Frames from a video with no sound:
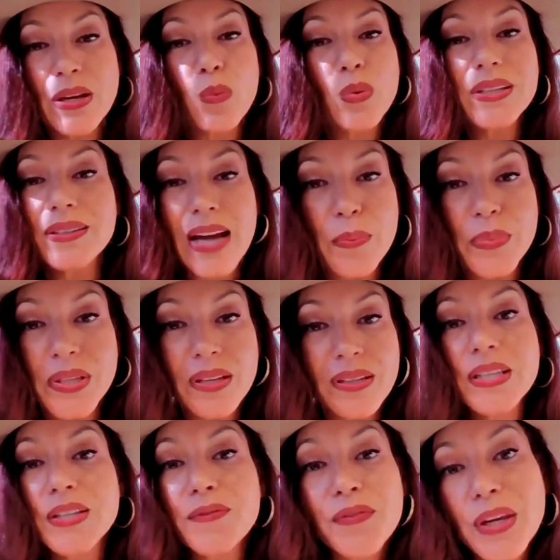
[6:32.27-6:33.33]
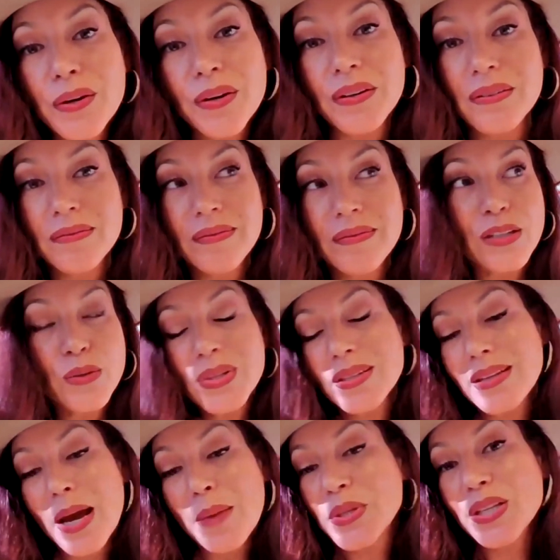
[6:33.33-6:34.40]
What stops us is fear. That's what
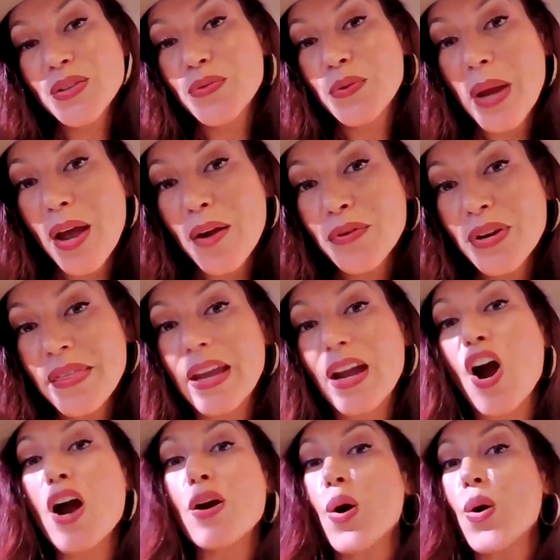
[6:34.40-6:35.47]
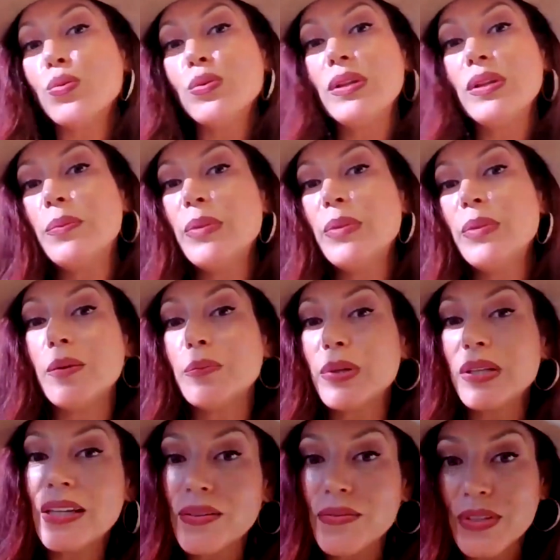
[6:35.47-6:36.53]
stops us from everything. Our own limiting
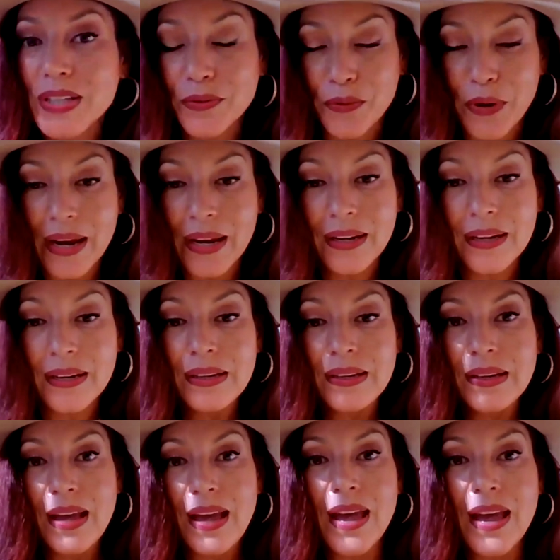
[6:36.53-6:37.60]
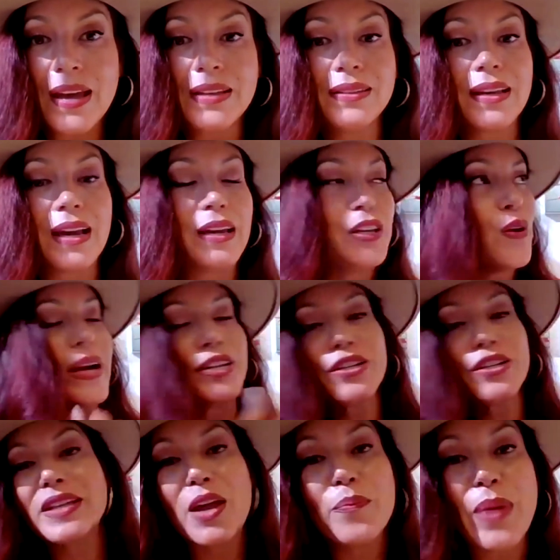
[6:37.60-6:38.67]
beliefs, right? And I just
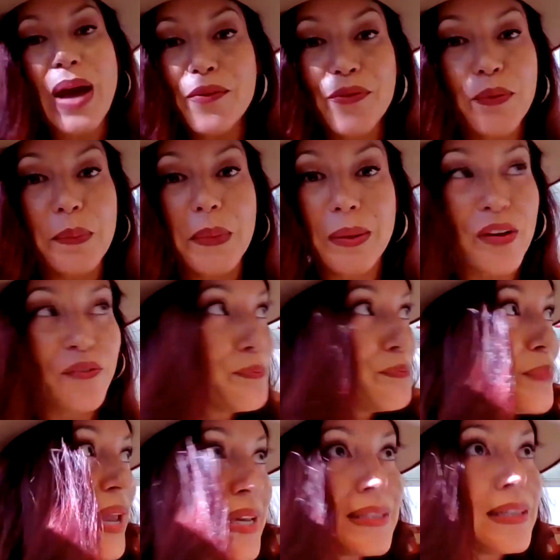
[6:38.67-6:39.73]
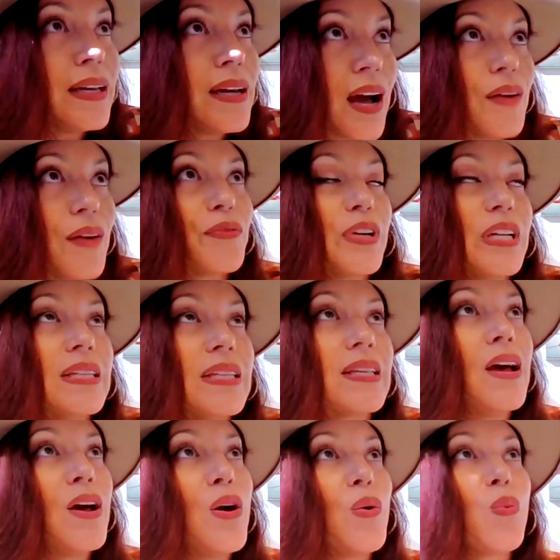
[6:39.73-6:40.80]
came back from an amazing conference
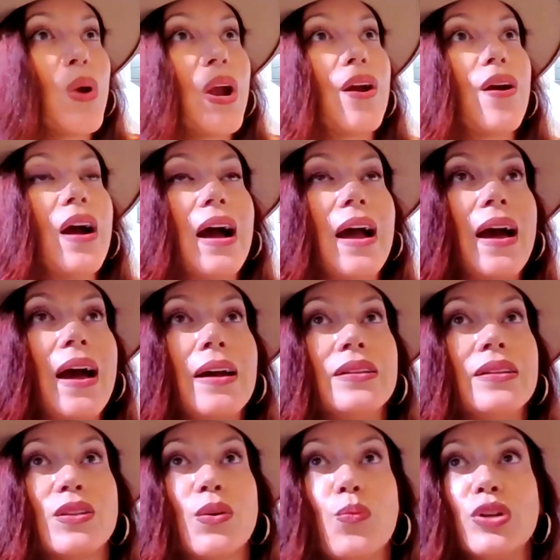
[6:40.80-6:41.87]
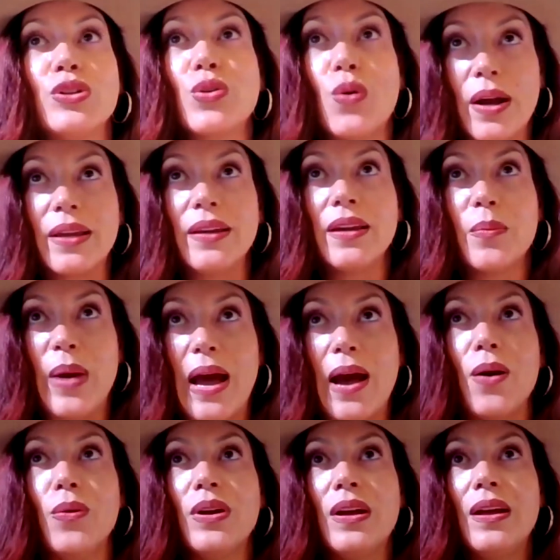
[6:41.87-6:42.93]
where I had someone talking
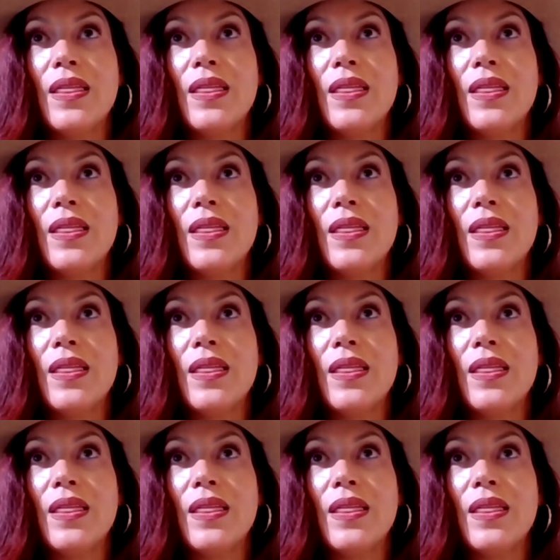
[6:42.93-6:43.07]
about